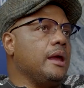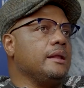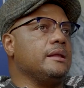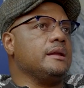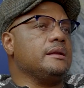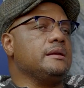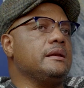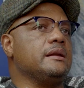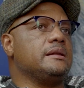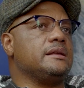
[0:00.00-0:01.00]
And
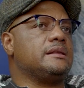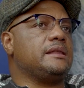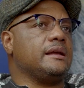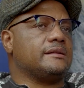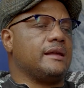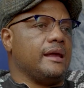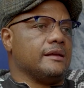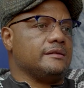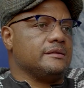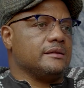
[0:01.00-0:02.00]
then the third
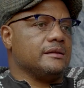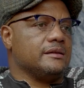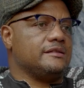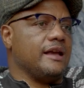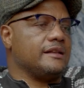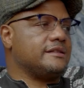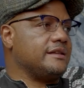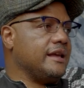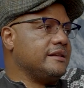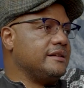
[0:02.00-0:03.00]
case, the judge
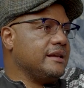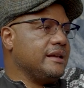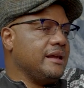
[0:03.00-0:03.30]
said,